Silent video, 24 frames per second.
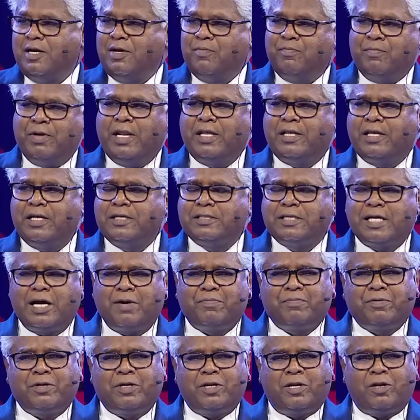Many things
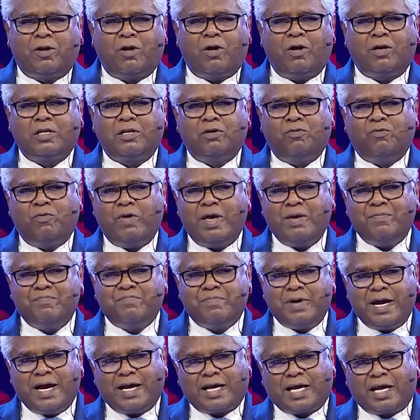happened, and on the way
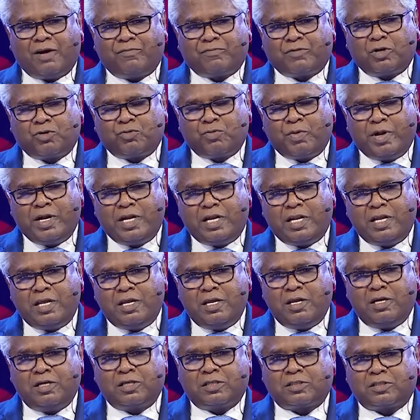back after twenty
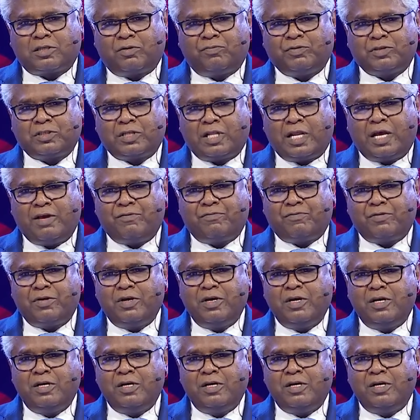years of his life